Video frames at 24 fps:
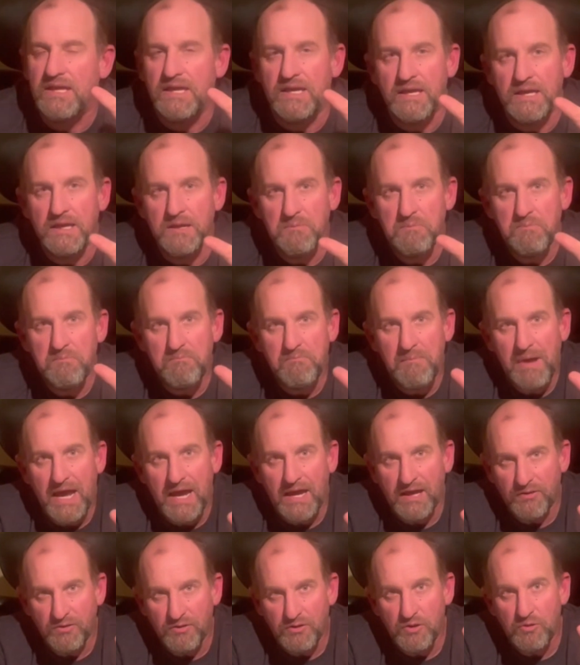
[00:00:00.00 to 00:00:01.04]
in
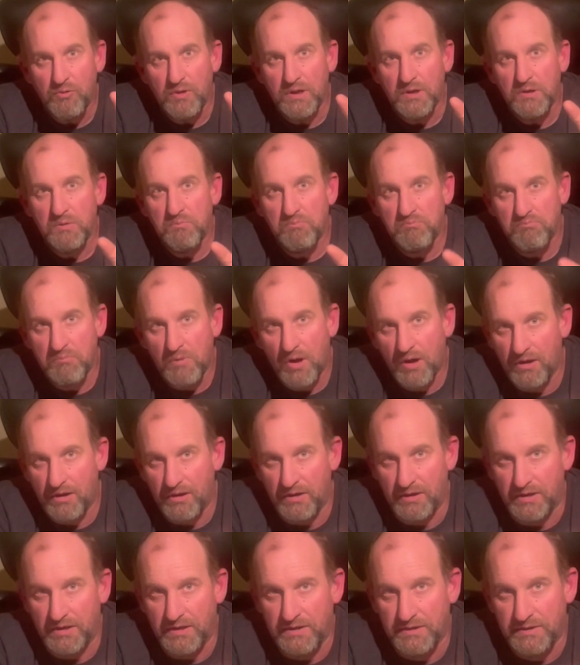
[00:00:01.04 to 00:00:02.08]
Matthew and
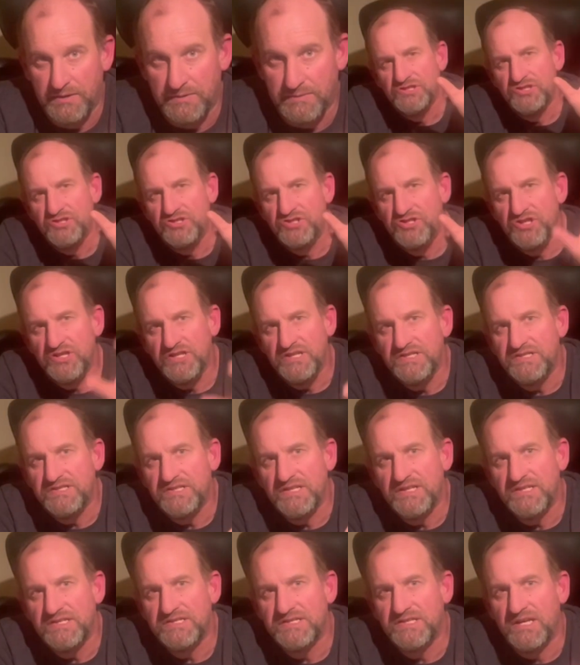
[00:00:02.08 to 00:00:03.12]
Mark,
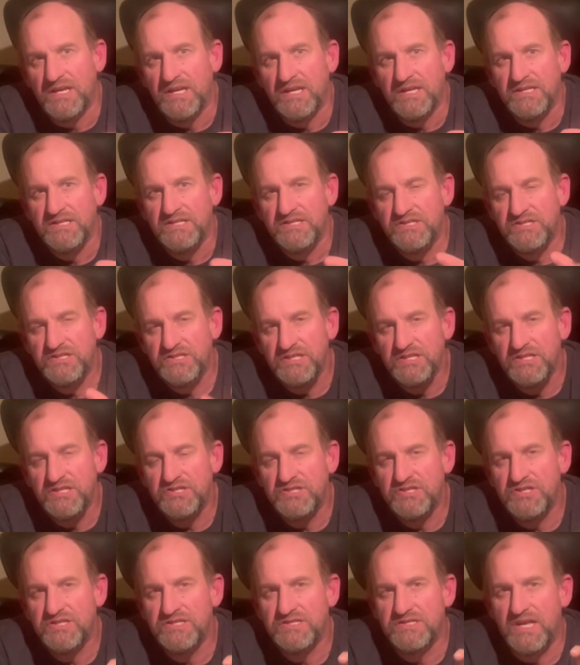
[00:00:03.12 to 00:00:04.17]
Jesus
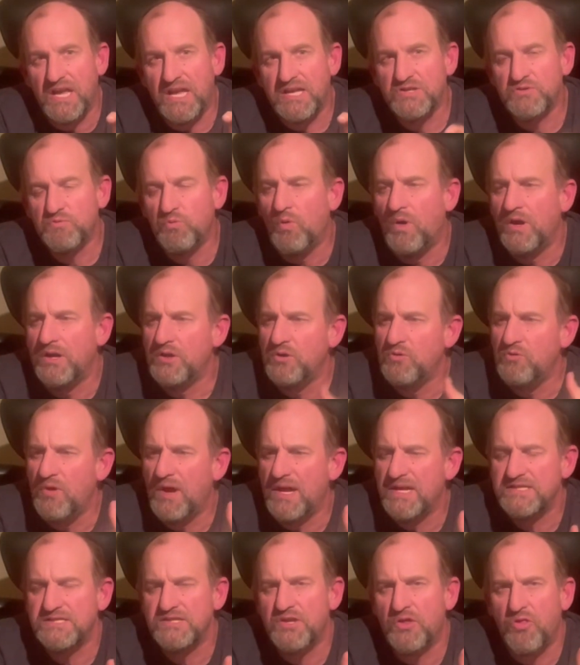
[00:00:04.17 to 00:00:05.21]
teaches as one
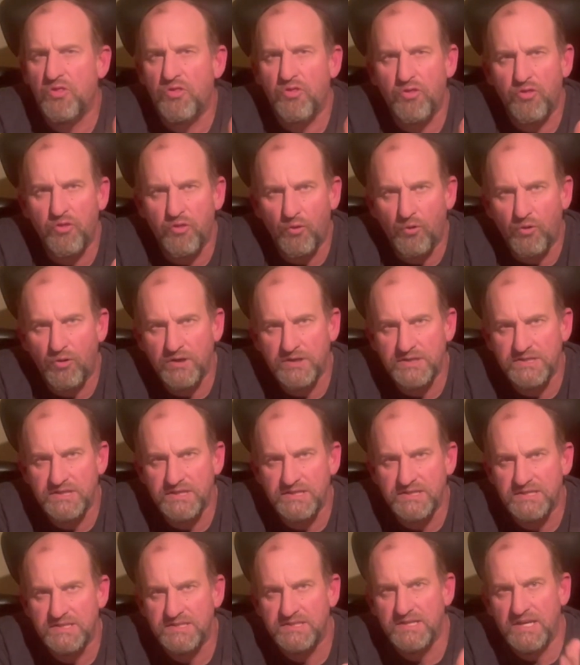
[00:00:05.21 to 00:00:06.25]
who has
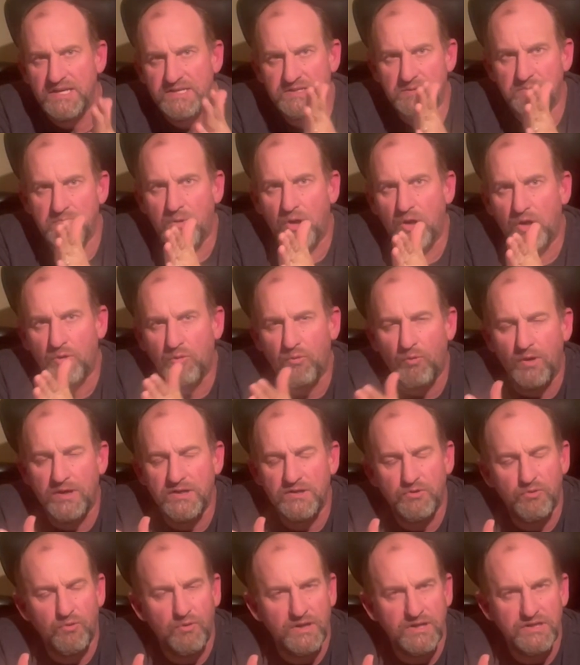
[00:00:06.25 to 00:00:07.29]
authority, as it says in Mark
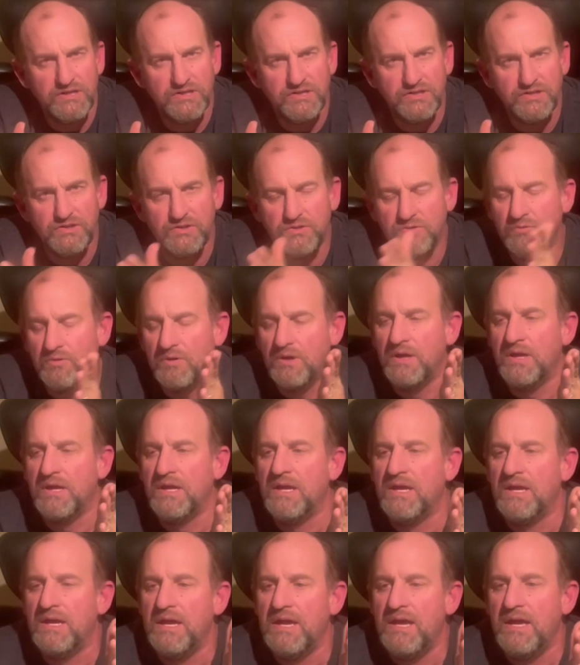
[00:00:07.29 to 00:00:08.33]
1:22,
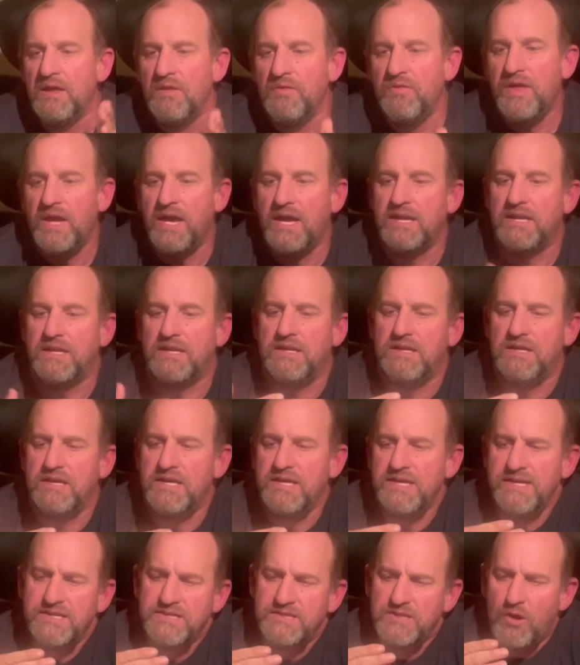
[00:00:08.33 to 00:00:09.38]
that
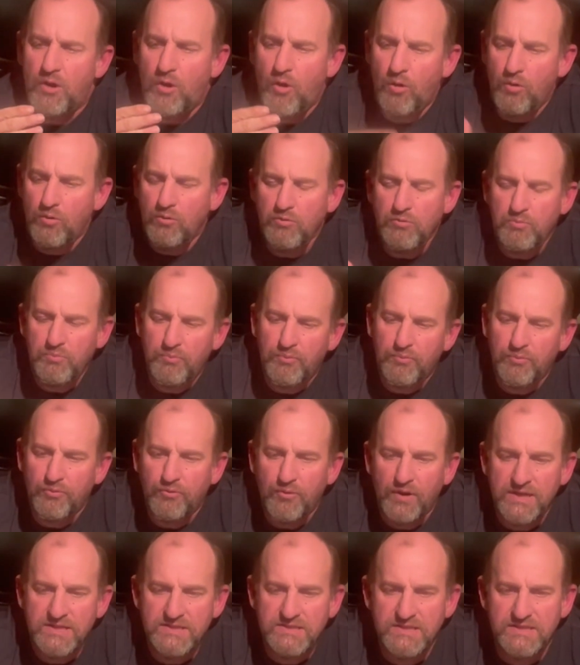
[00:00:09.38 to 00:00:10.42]
his own
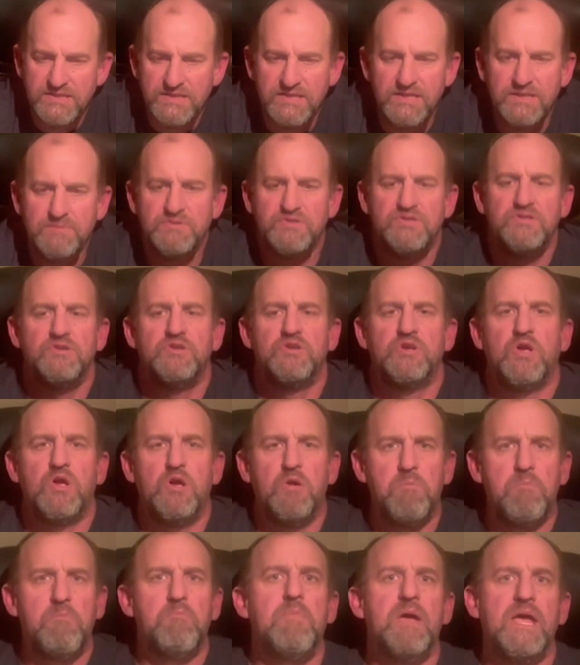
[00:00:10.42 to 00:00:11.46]
presence seems to
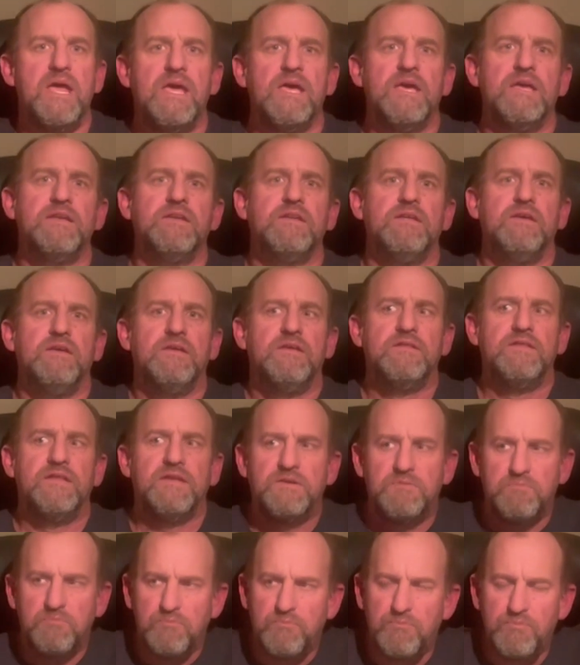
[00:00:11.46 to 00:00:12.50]
command
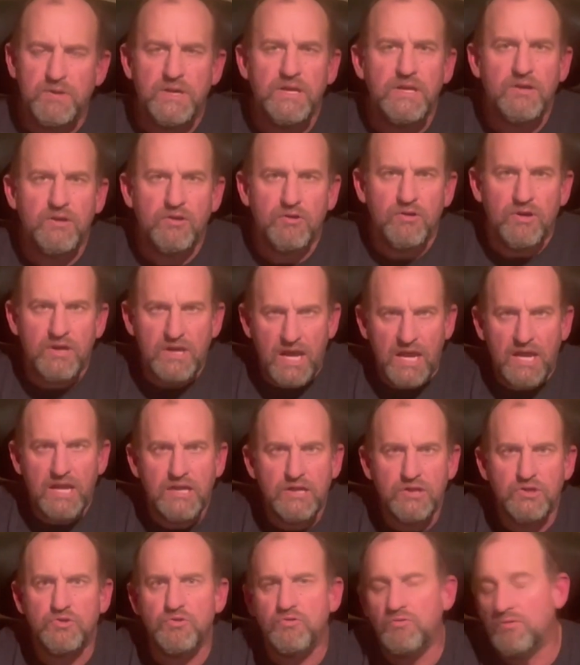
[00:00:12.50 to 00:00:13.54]
that Peter and
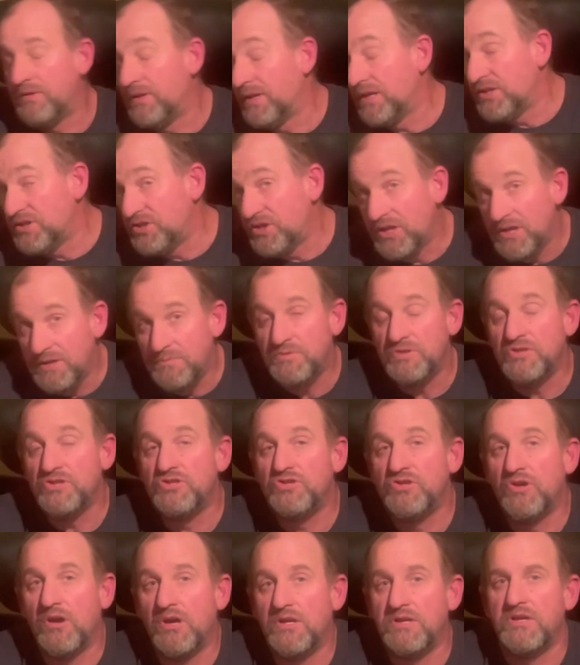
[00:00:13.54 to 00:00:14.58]
Andrew and then James
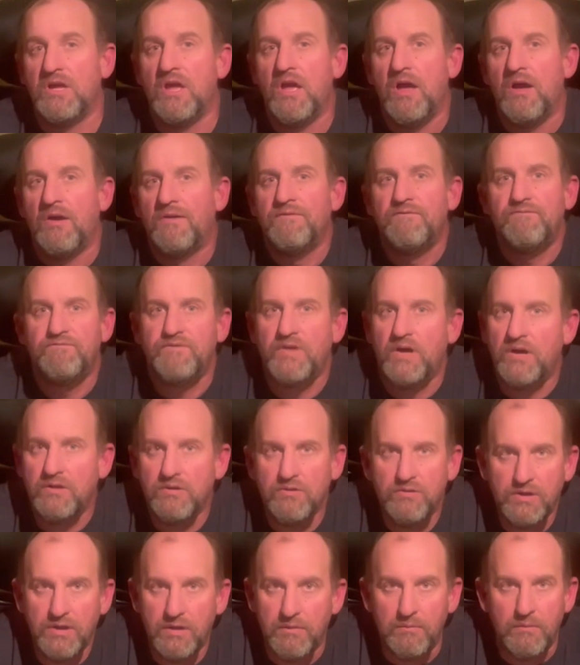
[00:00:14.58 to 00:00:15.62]
and John
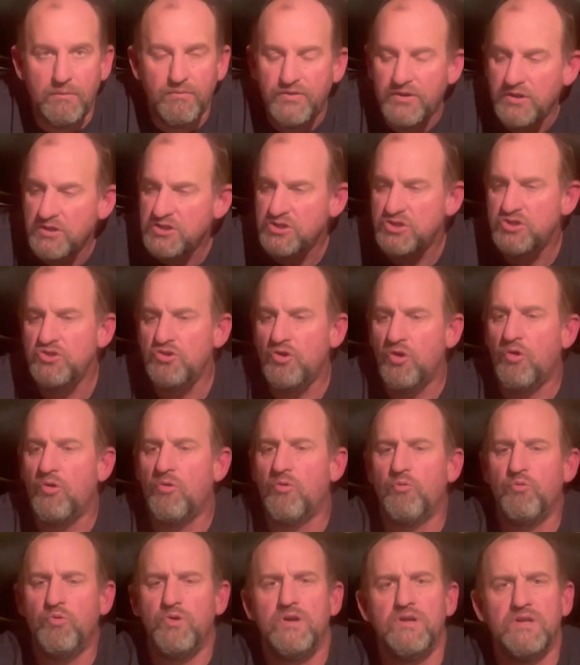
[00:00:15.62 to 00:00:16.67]
follow him. There's
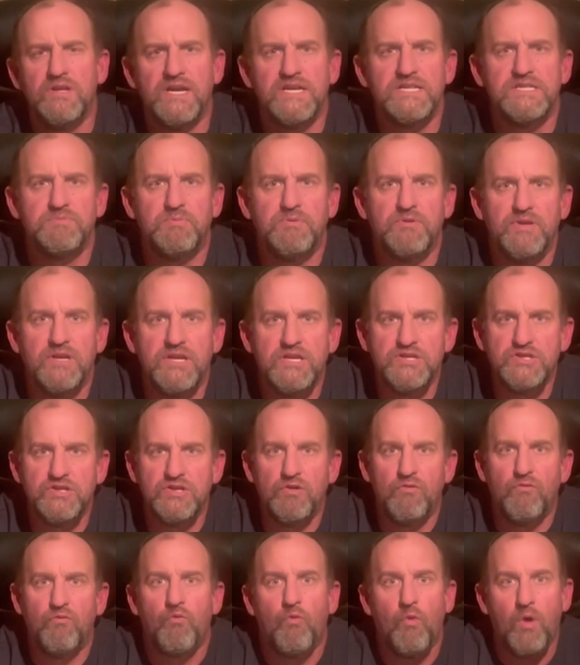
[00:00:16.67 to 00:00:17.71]
no real
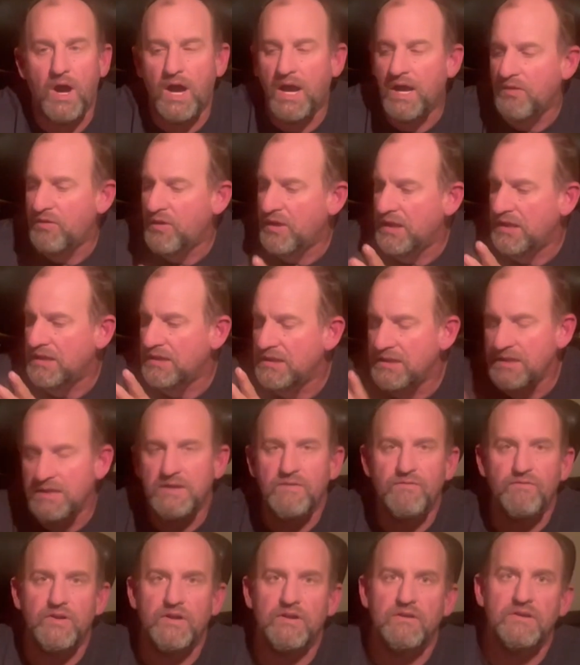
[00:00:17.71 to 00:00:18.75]
explanation of why they
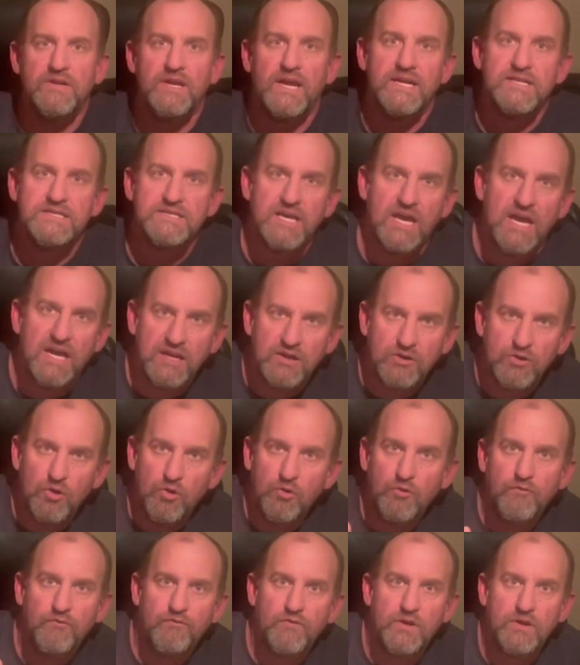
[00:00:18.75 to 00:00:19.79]
leave their nets and
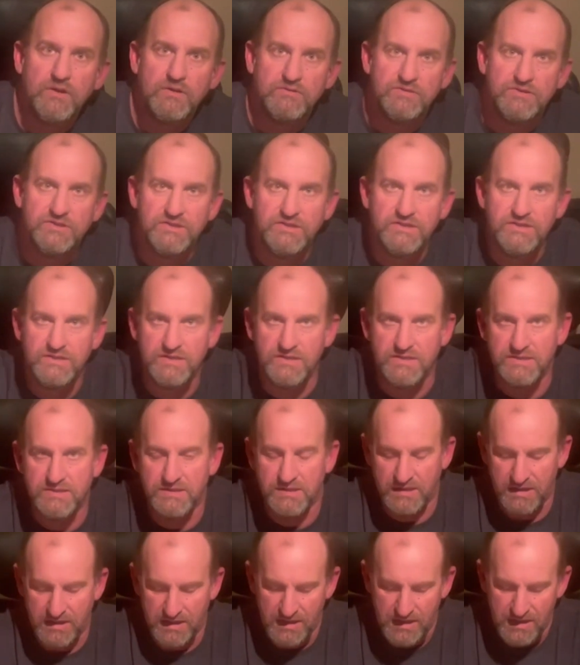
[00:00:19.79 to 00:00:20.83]
go follow
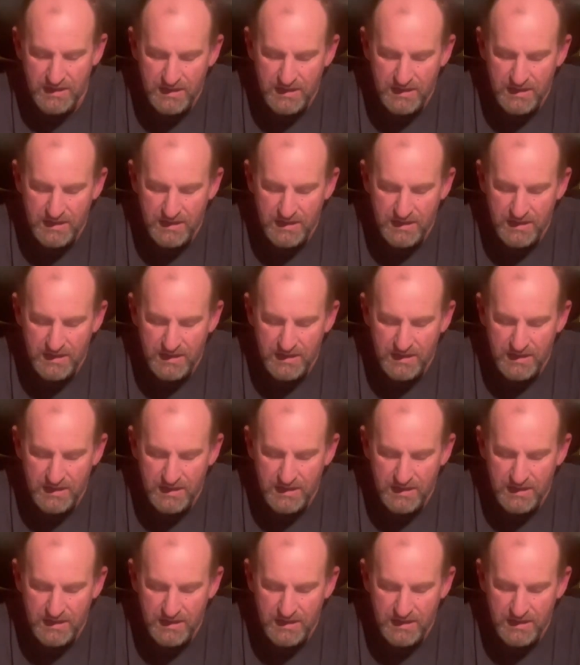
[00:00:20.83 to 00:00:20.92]
Jesus.